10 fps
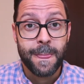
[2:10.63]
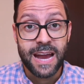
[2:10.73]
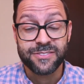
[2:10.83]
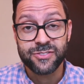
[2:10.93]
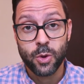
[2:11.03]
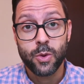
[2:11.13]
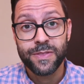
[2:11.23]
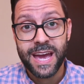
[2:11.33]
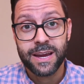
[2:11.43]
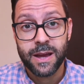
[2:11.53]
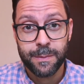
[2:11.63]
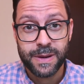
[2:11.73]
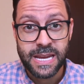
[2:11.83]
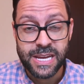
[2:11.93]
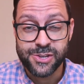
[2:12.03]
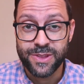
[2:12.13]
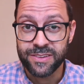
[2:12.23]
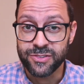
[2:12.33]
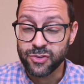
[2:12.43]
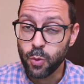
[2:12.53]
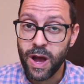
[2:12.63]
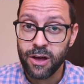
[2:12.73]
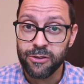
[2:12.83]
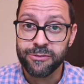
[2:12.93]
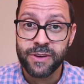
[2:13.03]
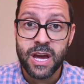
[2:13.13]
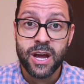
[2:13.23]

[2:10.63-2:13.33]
I sold that company in 2012